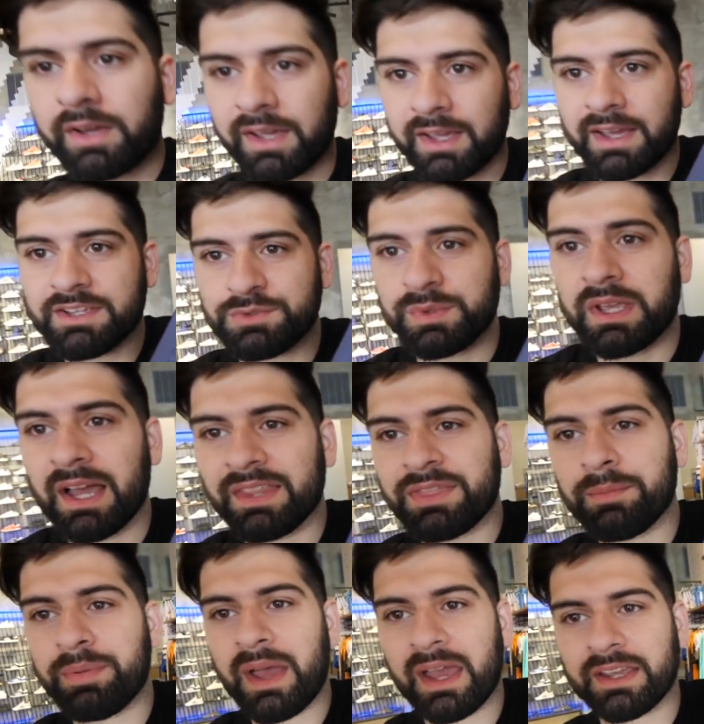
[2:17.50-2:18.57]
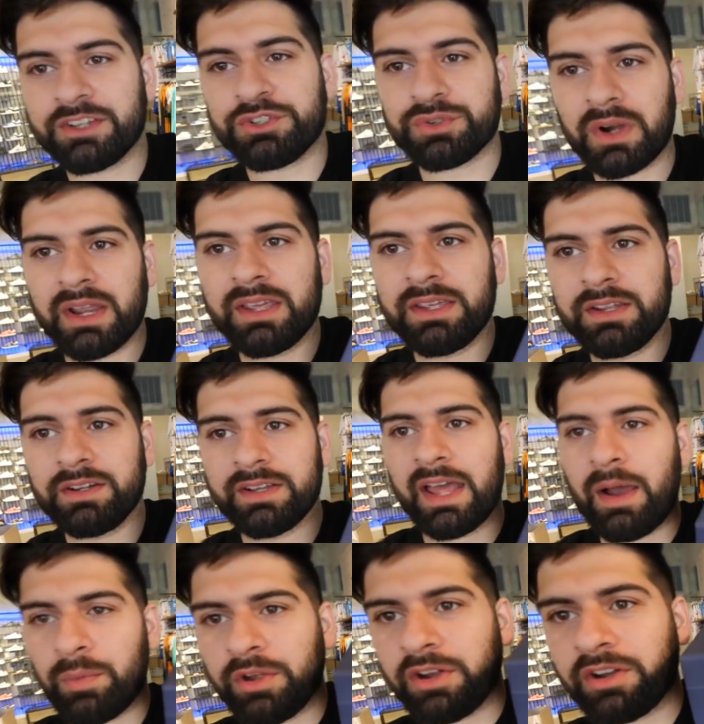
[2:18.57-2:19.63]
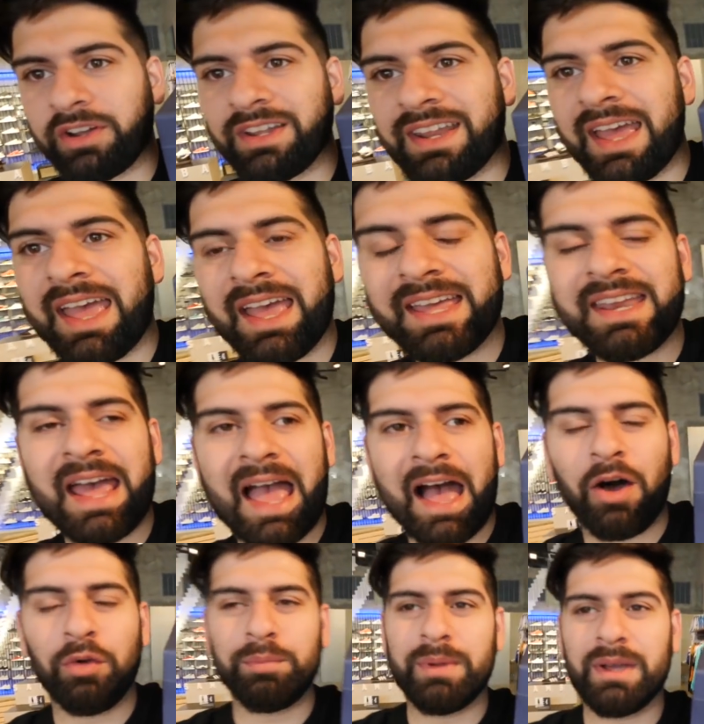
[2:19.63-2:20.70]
Okay, guys, we got the package right here. Now we are gonna head out